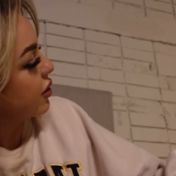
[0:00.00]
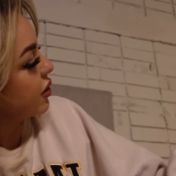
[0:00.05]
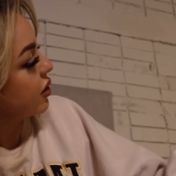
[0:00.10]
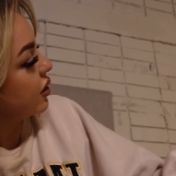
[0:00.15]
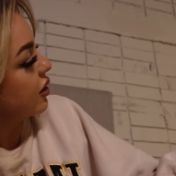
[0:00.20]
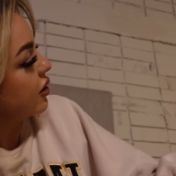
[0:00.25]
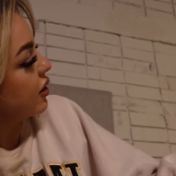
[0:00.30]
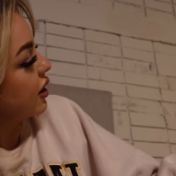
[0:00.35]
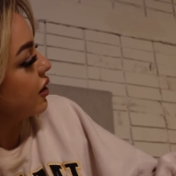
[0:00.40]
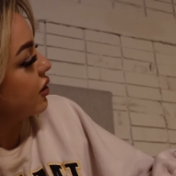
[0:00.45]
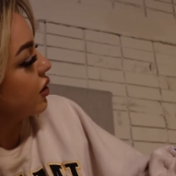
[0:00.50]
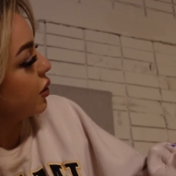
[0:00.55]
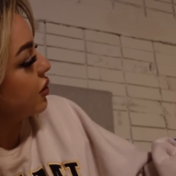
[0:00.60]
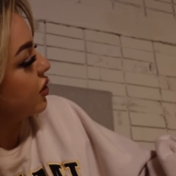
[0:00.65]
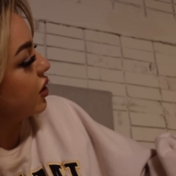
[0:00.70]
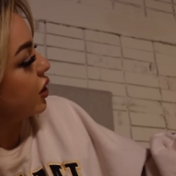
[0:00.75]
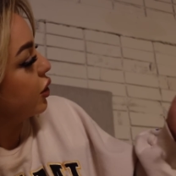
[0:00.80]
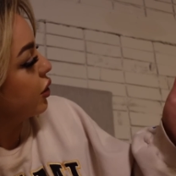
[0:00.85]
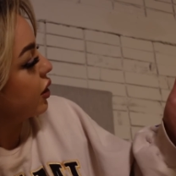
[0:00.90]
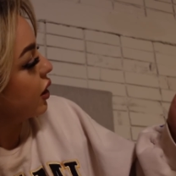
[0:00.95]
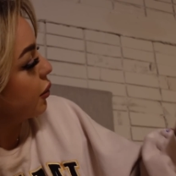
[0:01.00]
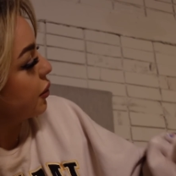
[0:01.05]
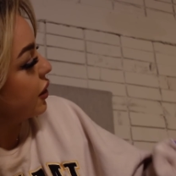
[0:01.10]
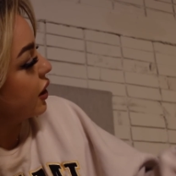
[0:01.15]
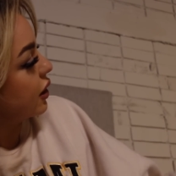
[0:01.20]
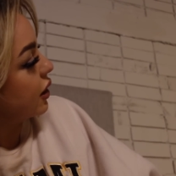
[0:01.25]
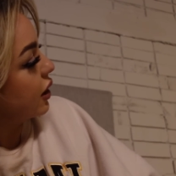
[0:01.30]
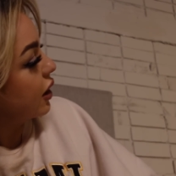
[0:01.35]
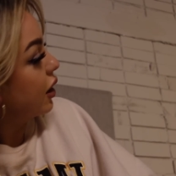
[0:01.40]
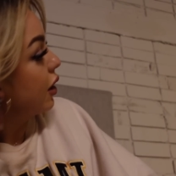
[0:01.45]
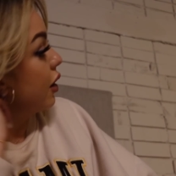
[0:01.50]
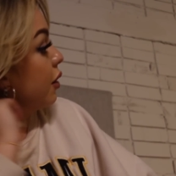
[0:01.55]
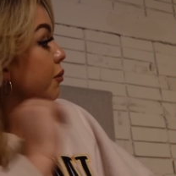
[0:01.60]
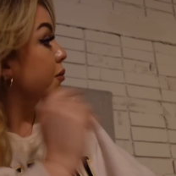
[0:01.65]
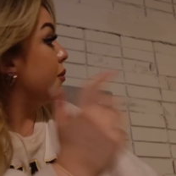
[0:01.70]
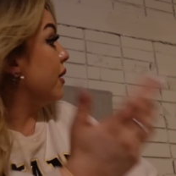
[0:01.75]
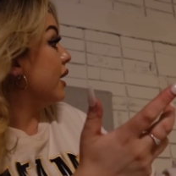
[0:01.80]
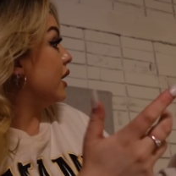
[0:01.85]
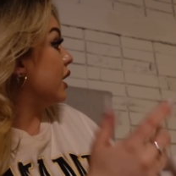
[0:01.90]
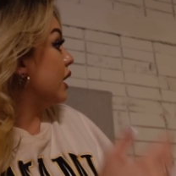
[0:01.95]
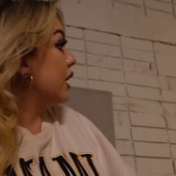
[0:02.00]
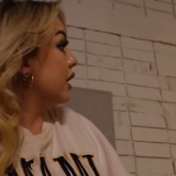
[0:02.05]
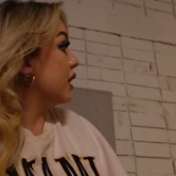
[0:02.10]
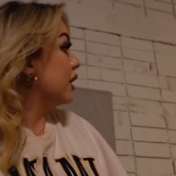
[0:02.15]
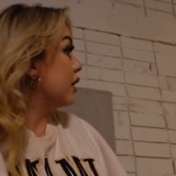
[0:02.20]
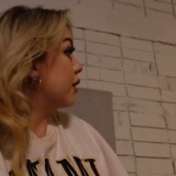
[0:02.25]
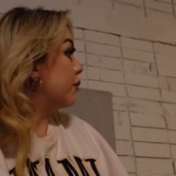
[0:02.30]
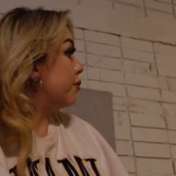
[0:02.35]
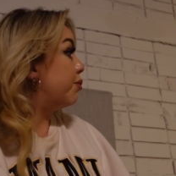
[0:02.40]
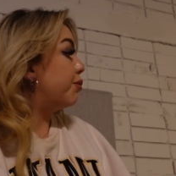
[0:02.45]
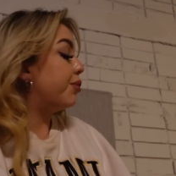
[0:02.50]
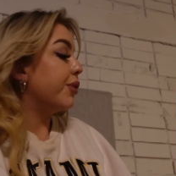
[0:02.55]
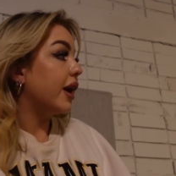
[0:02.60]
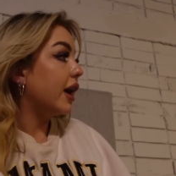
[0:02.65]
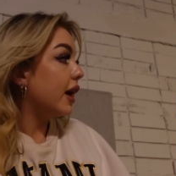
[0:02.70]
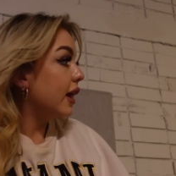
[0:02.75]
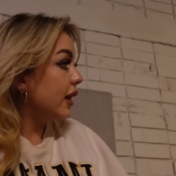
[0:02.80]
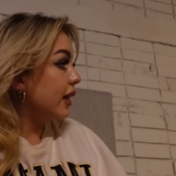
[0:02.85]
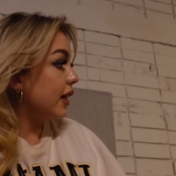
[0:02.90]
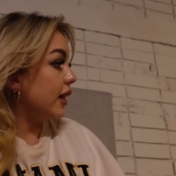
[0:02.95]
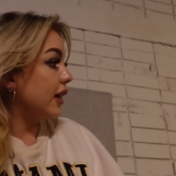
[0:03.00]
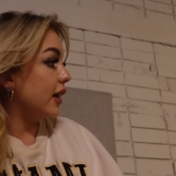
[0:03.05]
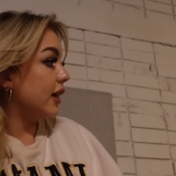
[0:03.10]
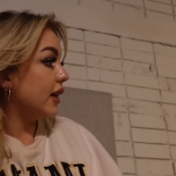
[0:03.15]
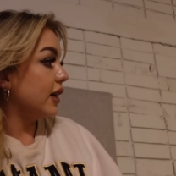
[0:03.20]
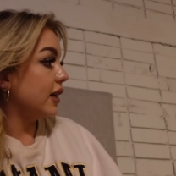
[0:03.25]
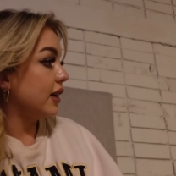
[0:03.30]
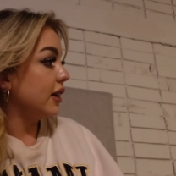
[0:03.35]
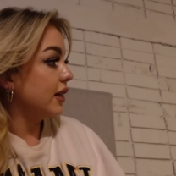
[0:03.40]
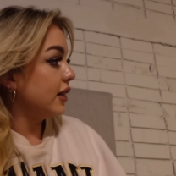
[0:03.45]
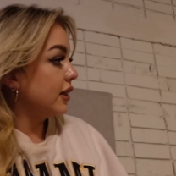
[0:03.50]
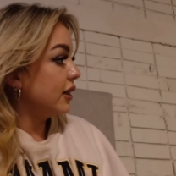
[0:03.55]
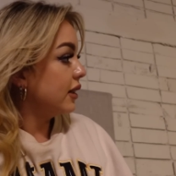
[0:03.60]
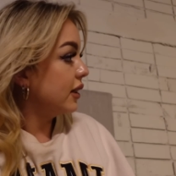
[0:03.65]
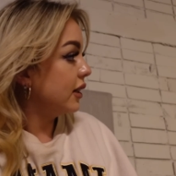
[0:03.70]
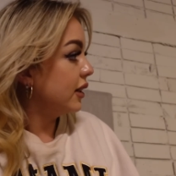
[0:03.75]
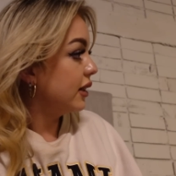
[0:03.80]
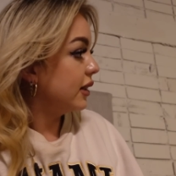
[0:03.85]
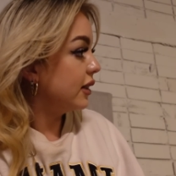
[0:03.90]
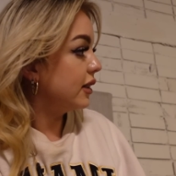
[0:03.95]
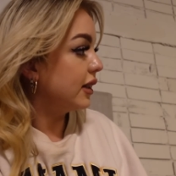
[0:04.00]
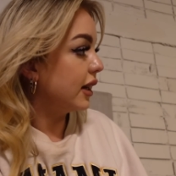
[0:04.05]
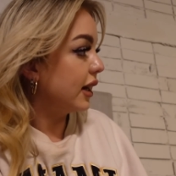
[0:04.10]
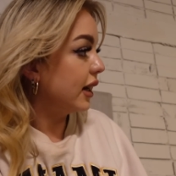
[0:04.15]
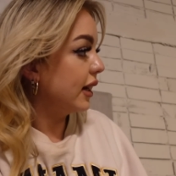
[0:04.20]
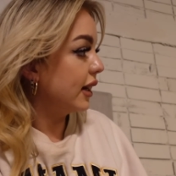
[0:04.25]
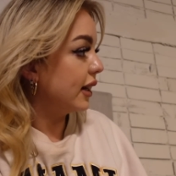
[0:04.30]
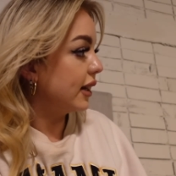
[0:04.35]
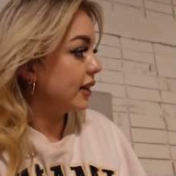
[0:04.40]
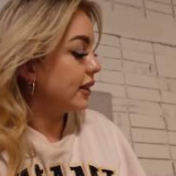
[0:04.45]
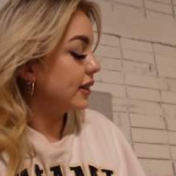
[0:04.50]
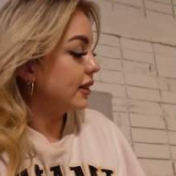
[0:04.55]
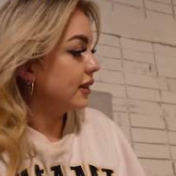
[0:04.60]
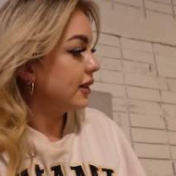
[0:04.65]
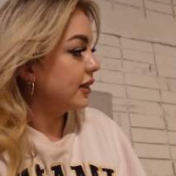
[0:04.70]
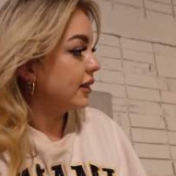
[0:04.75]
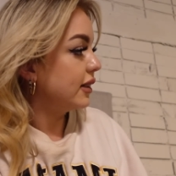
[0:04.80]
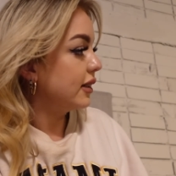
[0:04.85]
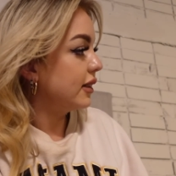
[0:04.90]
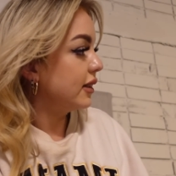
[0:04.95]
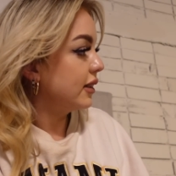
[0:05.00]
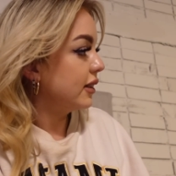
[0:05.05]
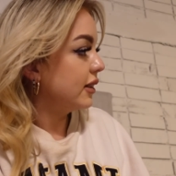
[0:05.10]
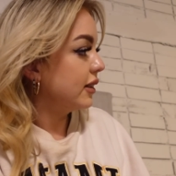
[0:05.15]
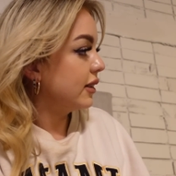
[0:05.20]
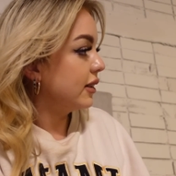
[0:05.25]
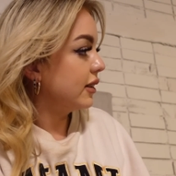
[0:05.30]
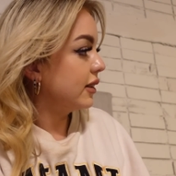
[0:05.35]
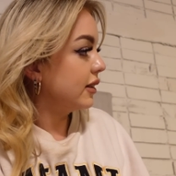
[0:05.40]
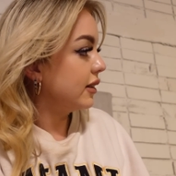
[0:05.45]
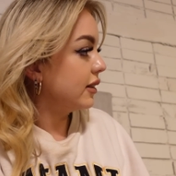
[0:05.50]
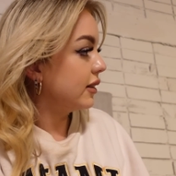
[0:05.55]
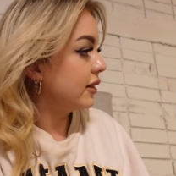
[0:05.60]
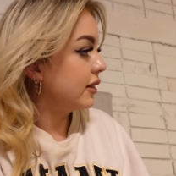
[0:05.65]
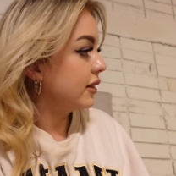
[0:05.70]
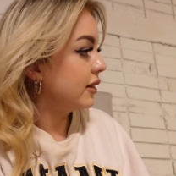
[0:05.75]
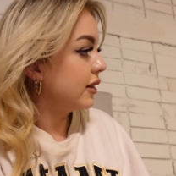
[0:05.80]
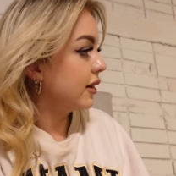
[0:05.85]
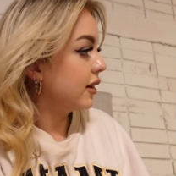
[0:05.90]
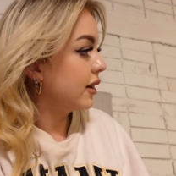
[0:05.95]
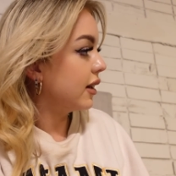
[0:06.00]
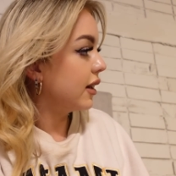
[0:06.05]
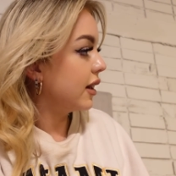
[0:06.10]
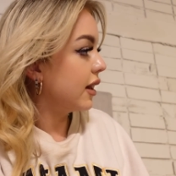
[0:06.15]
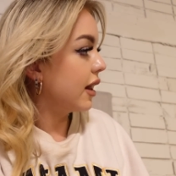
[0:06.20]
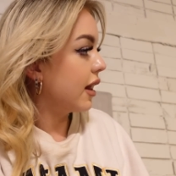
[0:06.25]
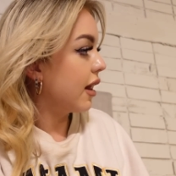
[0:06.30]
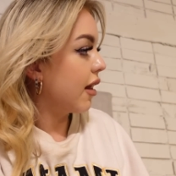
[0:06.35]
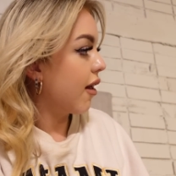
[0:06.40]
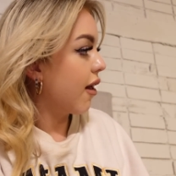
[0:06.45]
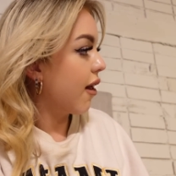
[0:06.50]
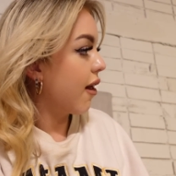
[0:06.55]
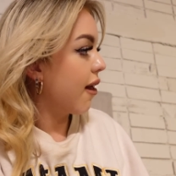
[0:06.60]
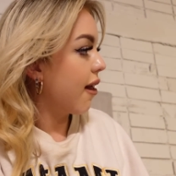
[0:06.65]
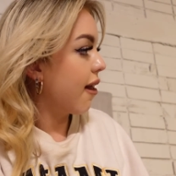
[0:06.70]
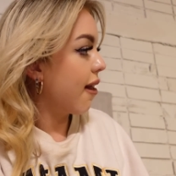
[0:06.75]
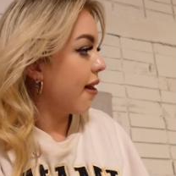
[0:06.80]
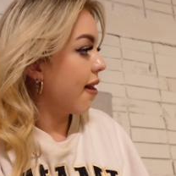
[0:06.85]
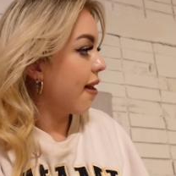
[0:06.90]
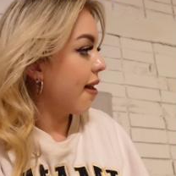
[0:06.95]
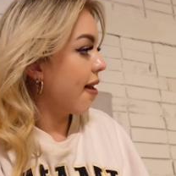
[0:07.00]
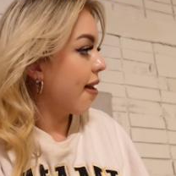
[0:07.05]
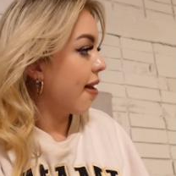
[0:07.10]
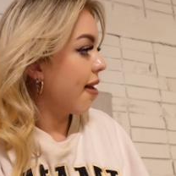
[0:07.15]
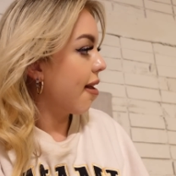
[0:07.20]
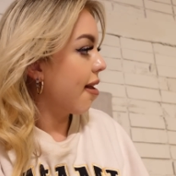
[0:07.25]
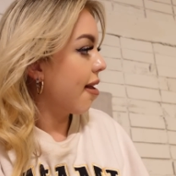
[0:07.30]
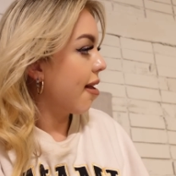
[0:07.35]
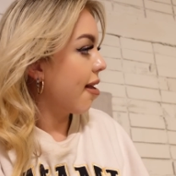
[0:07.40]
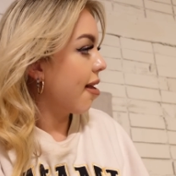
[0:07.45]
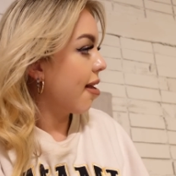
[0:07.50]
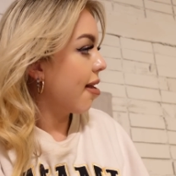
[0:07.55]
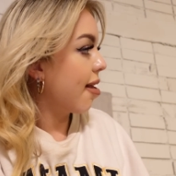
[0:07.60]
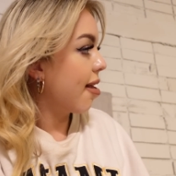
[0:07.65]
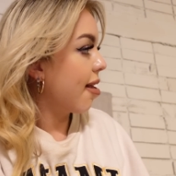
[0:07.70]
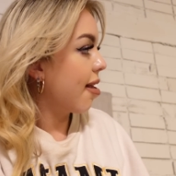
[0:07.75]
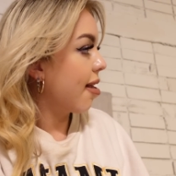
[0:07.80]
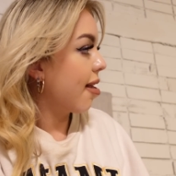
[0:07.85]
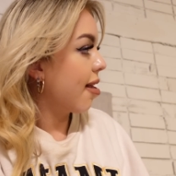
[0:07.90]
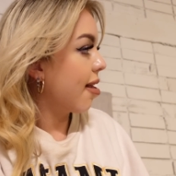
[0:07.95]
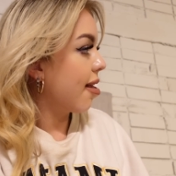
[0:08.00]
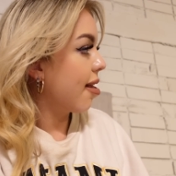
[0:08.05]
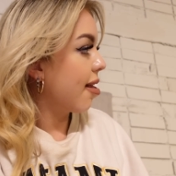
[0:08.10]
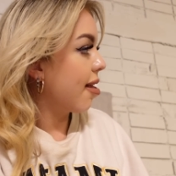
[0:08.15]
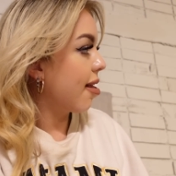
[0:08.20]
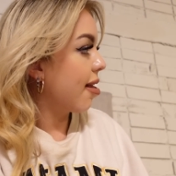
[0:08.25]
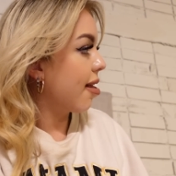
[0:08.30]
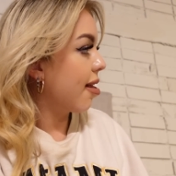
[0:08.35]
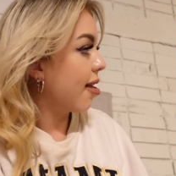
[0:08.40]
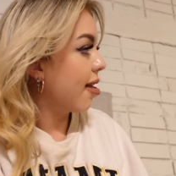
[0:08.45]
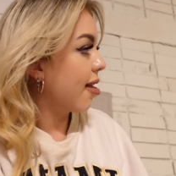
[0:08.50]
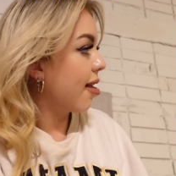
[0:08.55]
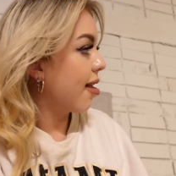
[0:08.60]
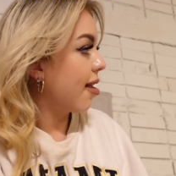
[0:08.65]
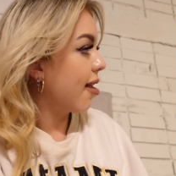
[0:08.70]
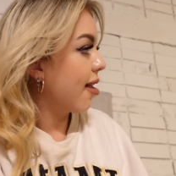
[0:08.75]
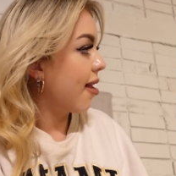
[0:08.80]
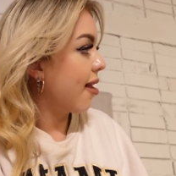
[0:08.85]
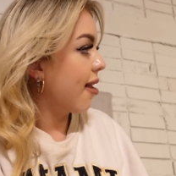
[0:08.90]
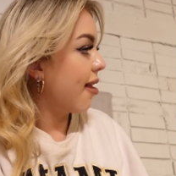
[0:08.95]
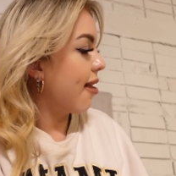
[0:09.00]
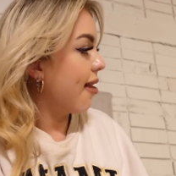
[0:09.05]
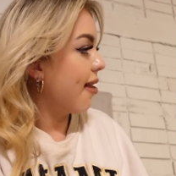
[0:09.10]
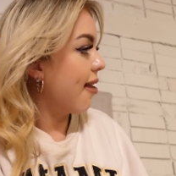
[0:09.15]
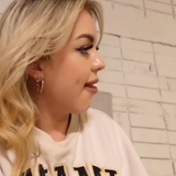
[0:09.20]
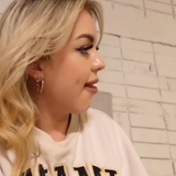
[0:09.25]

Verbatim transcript: I was in a dance, I would see you come in. Me neither, like, barely. So yeah. So I'm going to. Yeah.